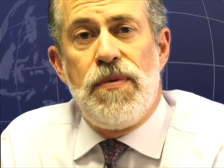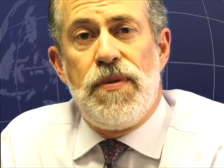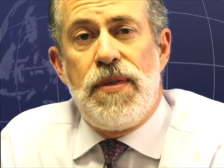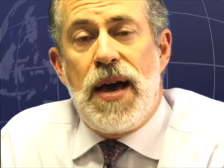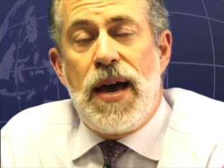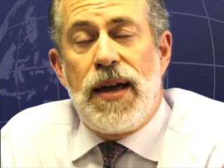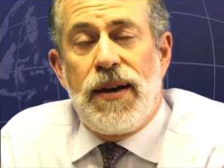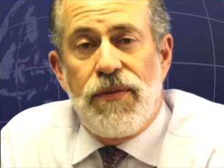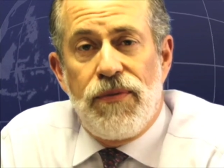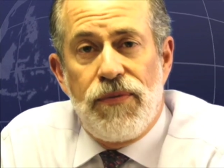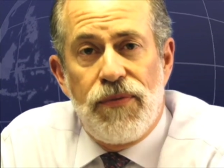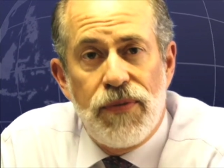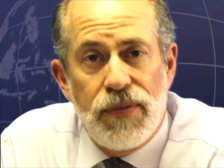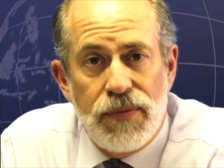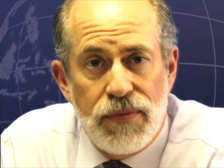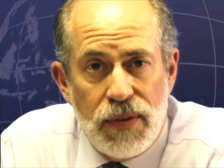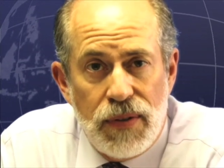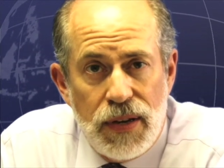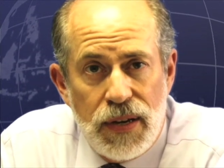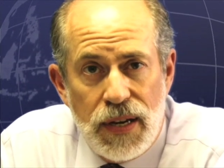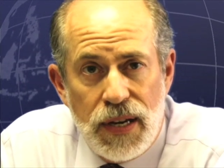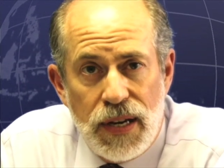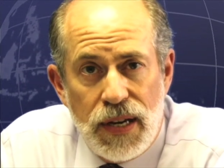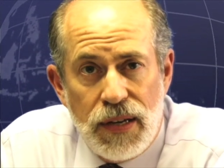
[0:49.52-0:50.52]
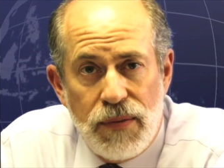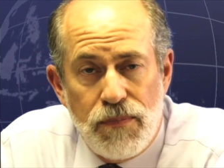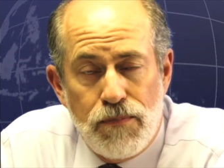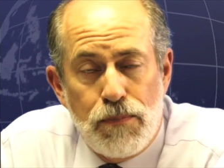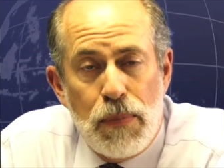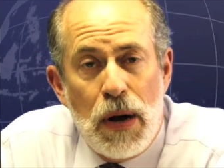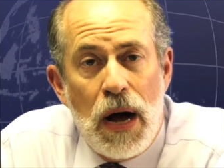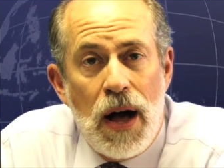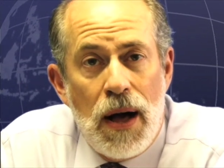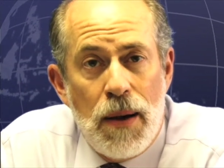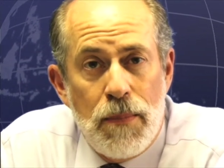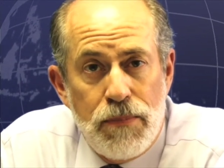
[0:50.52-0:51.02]
that of a
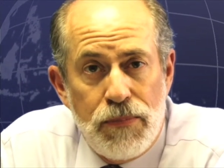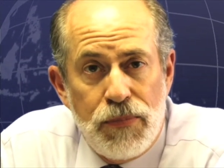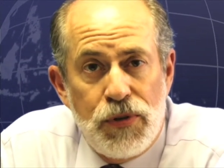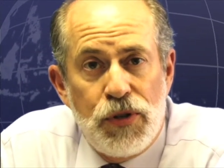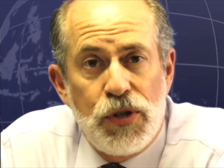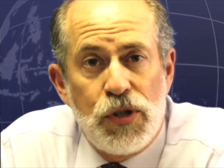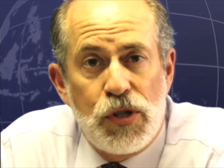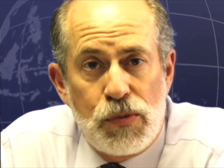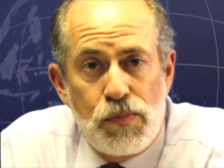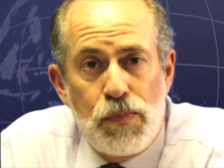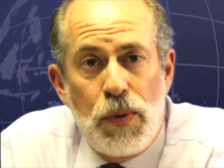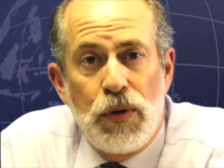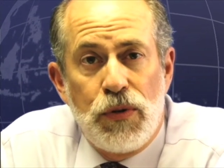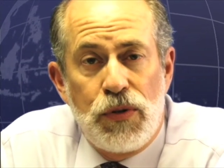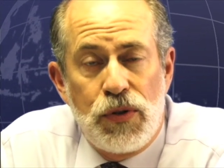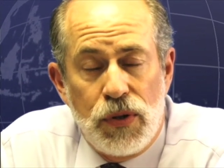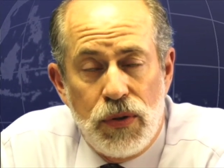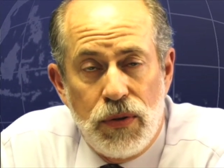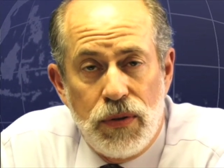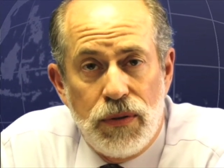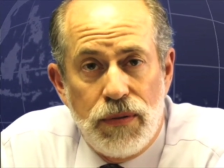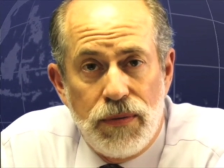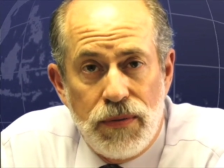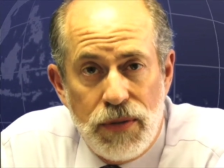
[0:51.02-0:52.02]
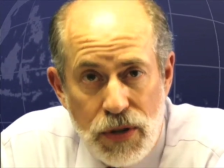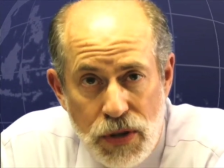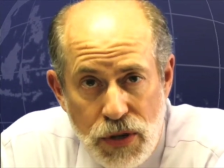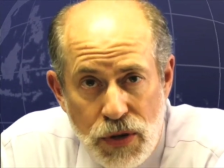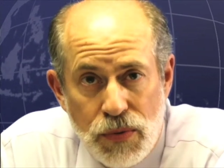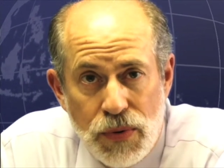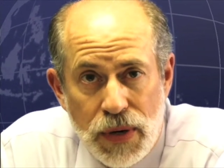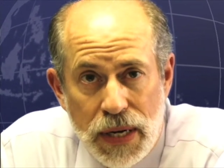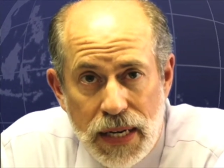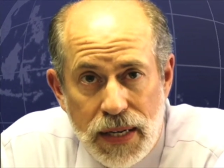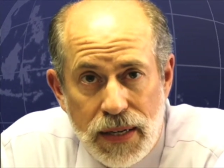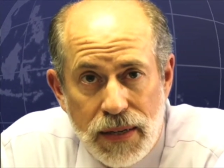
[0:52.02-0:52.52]
bomb disposal
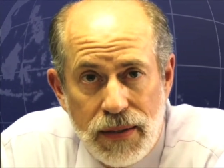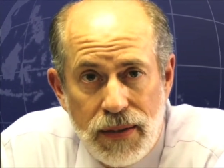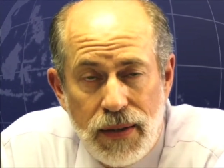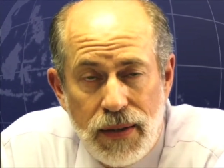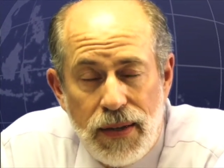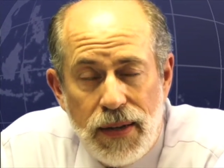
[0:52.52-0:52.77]
unit.